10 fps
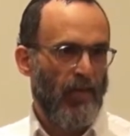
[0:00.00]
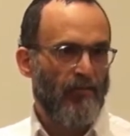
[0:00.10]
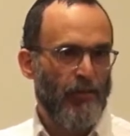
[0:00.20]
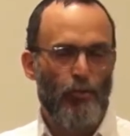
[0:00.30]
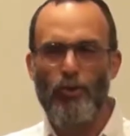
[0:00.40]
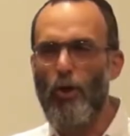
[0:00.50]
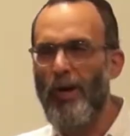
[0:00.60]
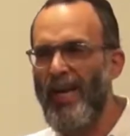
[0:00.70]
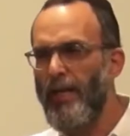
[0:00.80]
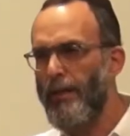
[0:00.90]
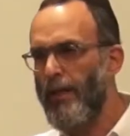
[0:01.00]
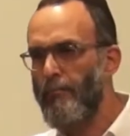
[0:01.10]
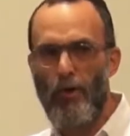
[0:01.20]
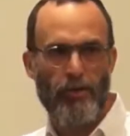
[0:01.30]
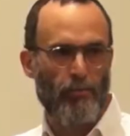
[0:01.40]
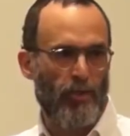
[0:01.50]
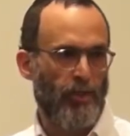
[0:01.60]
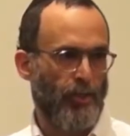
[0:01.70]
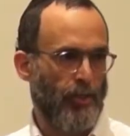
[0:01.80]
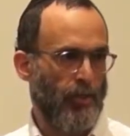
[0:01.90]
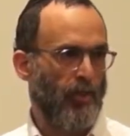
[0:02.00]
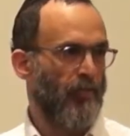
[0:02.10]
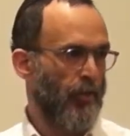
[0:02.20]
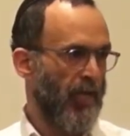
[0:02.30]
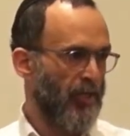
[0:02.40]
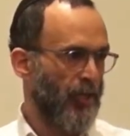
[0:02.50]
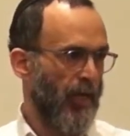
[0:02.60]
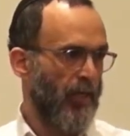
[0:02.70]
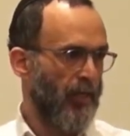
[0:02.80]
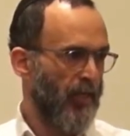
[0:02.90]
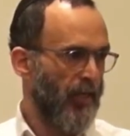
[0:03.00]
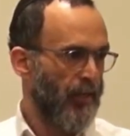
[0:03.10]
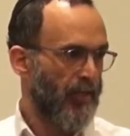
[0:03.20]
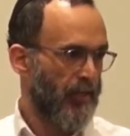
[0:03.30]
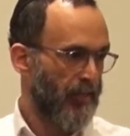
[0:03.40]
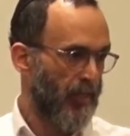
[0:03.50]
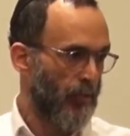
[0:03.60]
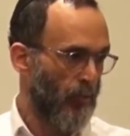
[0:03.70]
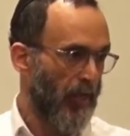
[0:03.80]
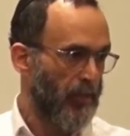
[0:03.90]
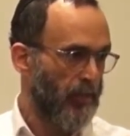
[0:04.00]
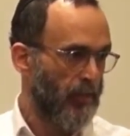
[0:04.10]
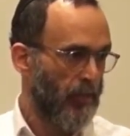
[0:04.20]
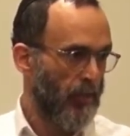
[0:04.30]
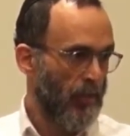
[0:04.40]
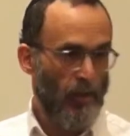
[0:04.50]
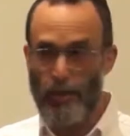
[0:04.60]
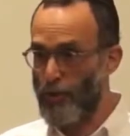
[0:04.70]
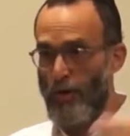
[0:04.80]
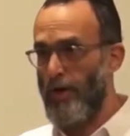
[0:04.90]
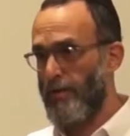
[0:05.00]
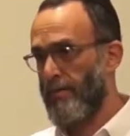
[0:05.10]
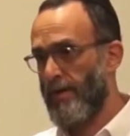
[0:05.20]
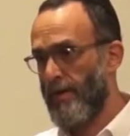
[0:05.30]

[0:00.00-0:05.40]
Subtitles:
If Jews are anything but a religion, if they're a nationality and ethnicity, a race, a tribe,